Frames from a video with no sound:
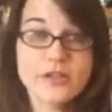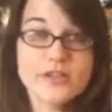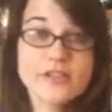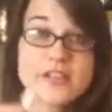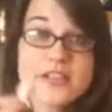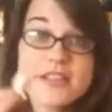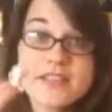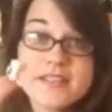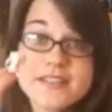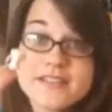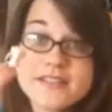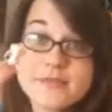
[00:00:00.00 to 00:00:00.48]
Look
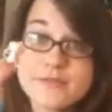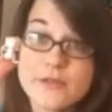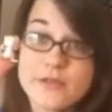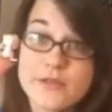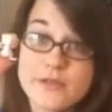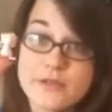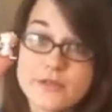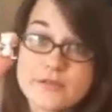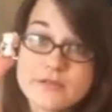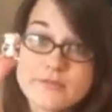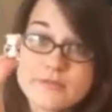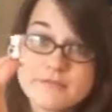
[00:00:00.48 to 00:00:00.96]
at this
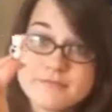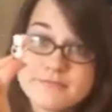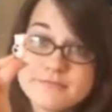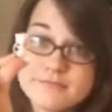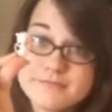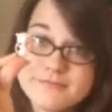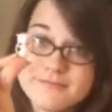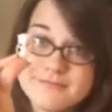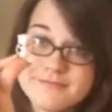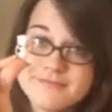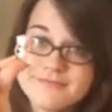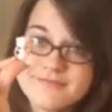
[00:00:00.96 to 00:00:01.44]
Mew.
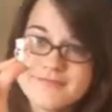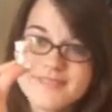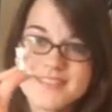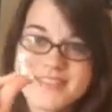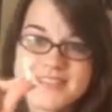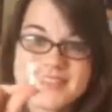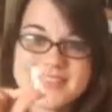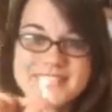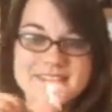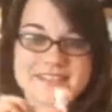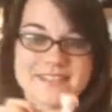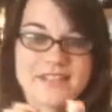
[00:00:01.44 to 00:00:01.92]

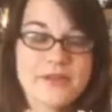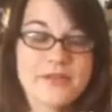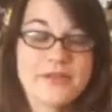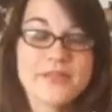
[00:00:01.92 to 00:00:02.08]
So